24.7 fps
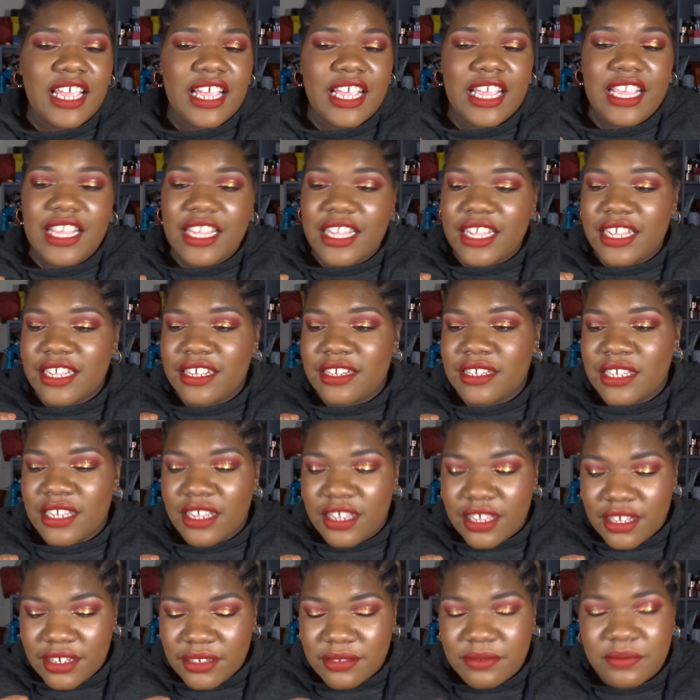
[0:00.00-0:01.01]
And
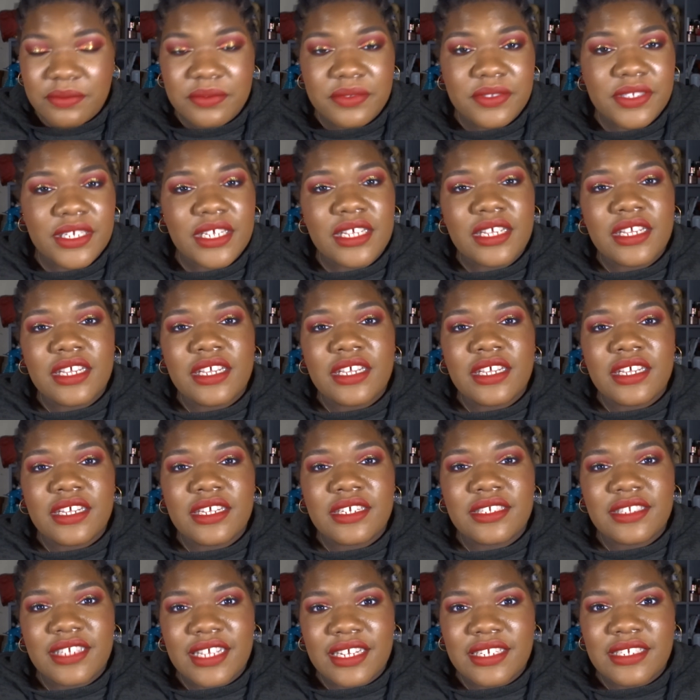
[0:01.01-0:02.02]
yeah,
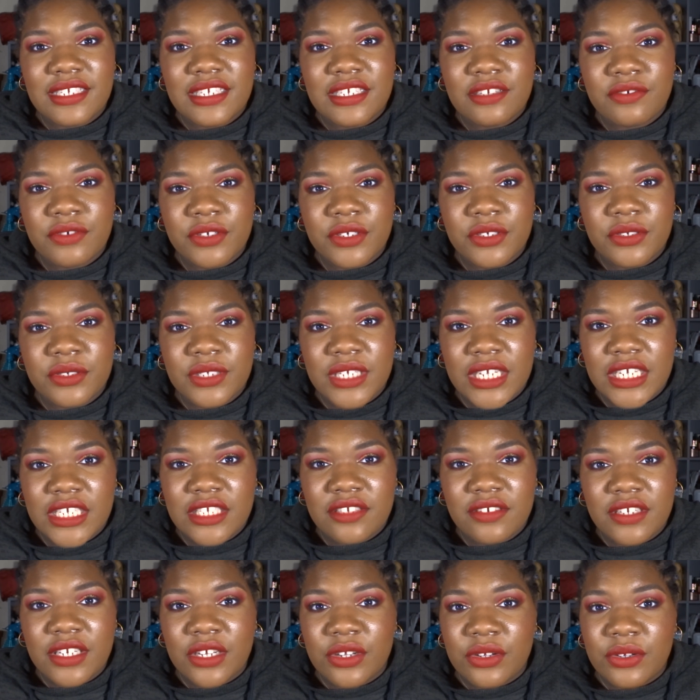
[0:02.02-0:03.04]
that's it for today's
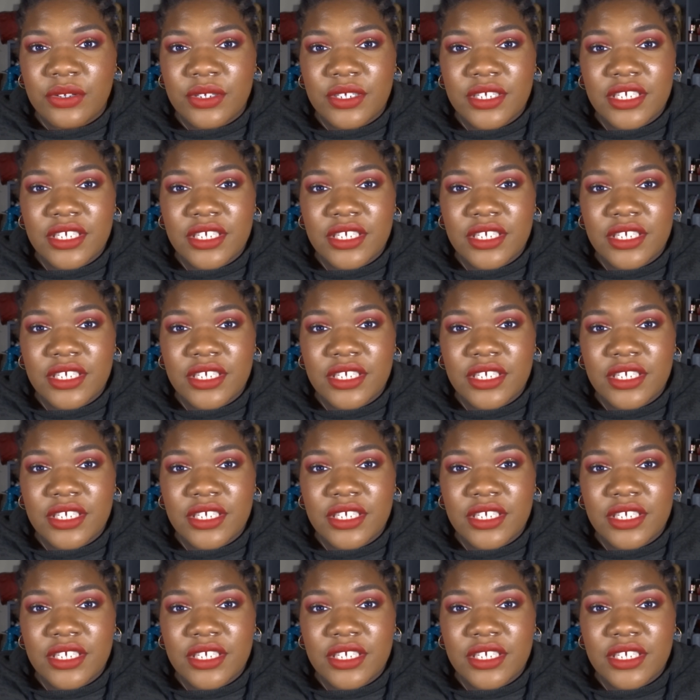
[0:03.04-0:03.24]
video.